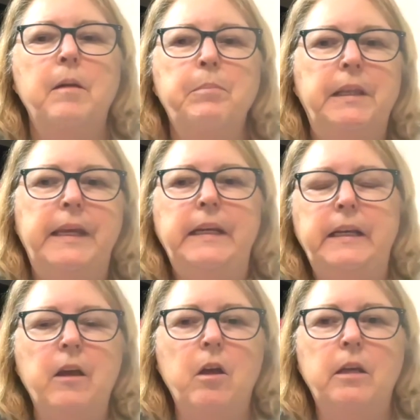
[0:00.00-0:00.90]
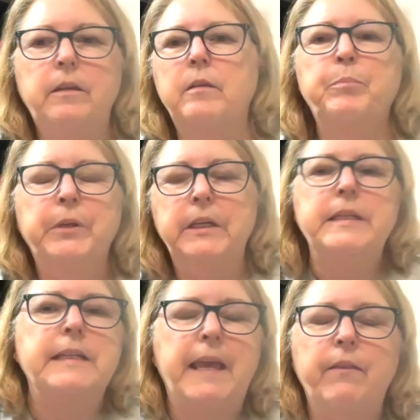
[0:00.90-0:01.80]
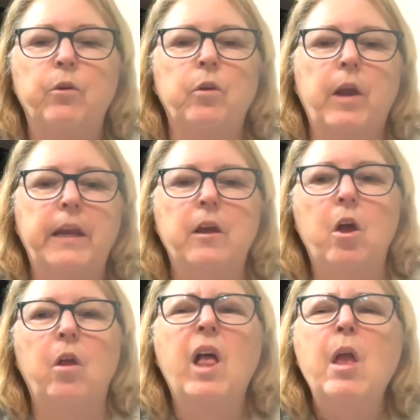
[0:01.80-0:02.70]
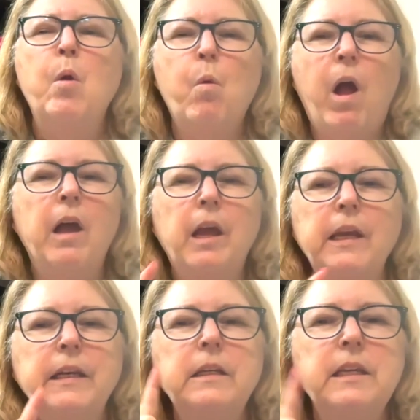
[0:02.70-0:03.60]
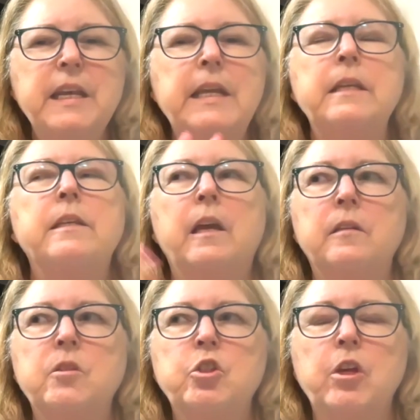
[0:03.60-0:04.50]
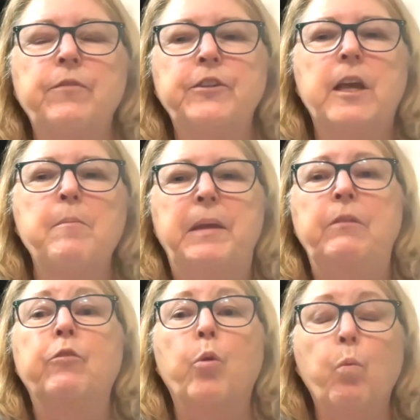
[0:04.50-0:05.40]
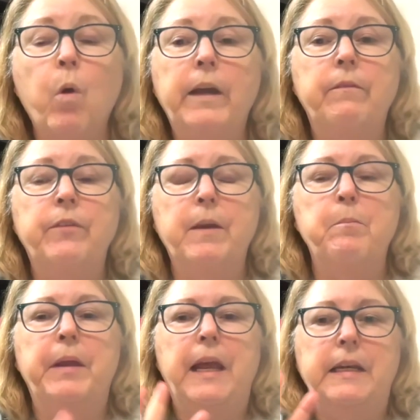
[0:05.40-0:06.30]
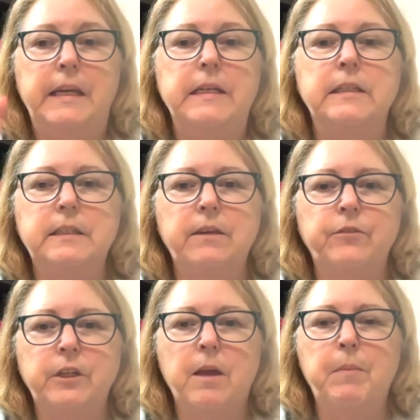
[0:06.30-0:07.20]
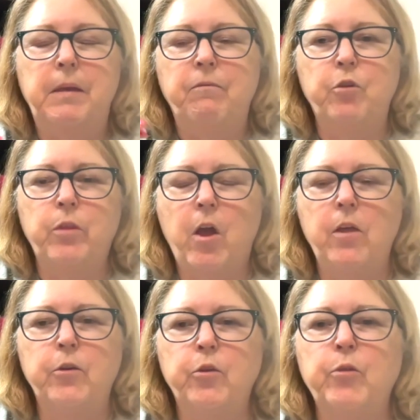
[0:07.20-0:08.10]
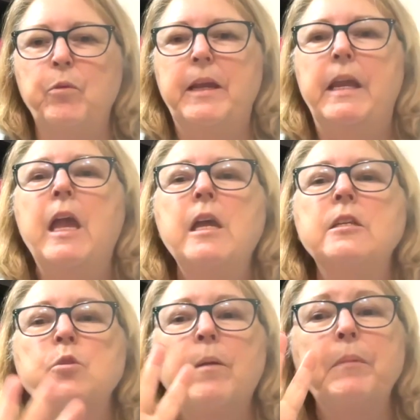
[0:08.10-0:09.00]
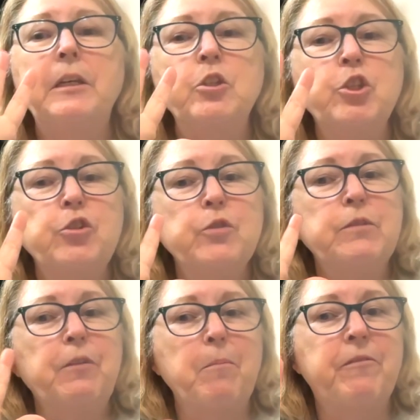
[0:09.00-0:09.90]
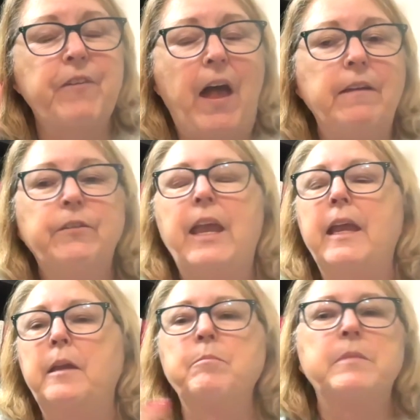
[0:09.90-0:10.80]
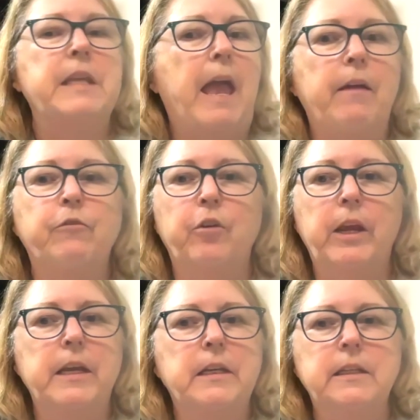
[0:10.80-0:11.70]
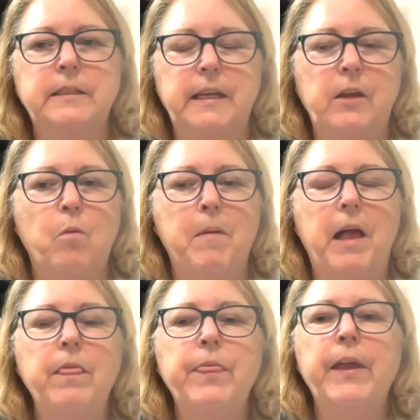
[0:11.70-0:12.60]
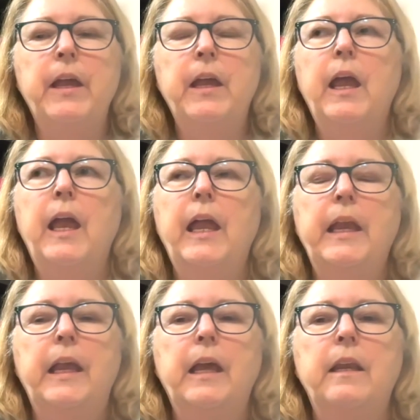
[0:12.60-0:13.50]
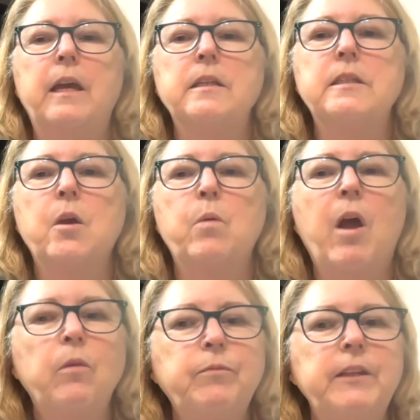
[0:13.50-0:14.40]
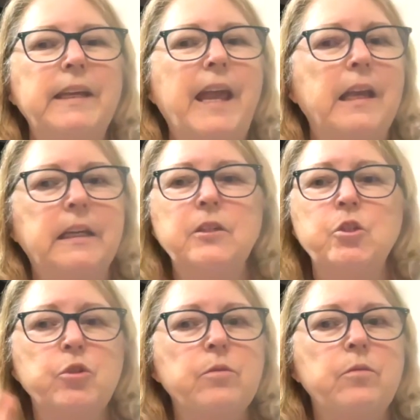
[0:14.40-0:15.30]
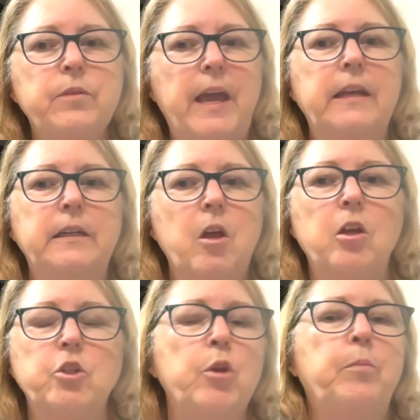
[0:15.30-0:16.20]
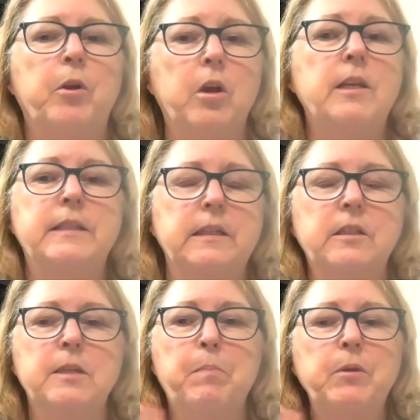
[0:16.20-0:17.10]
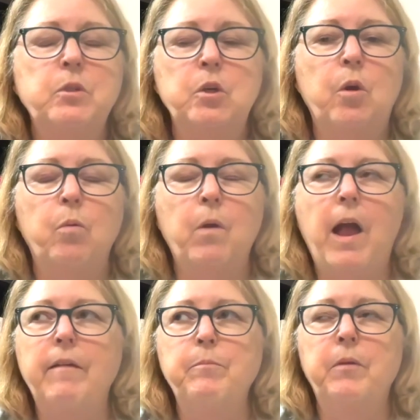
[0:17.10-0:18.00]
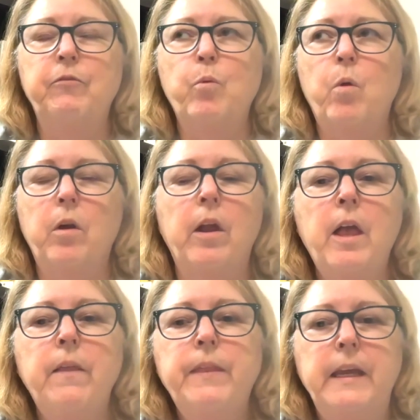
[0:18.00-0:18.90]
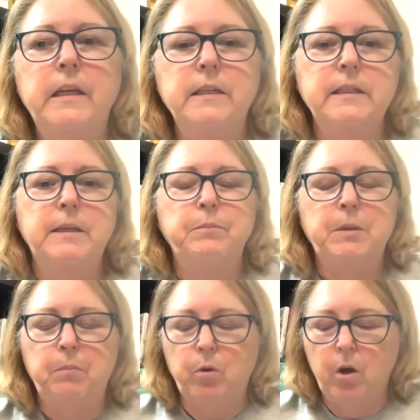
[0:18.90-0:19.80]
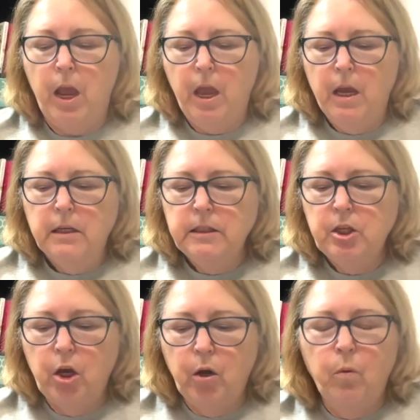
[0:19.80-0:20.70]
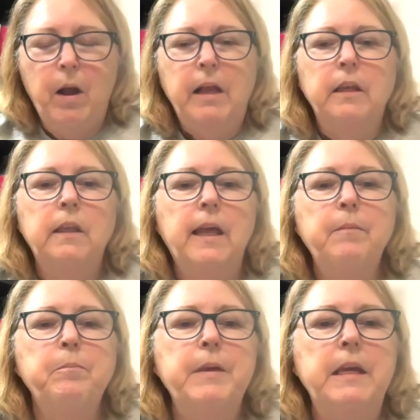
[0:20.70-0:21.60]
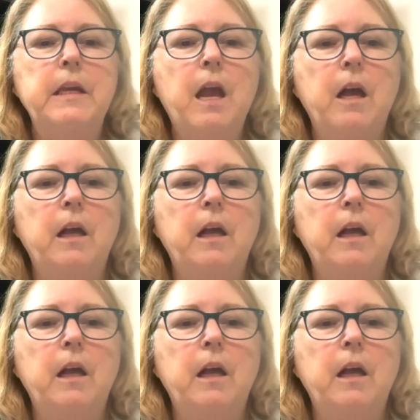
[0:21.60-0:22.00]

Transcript: planning on putting together and all. Well, I didn't need stuff to come in for one of them, but I needed stuff to come in for the other 3. So I'm going to choose from 5 games every single month. And so hopefully I can do that in October because it's supposed to arrive before the end of September. So let me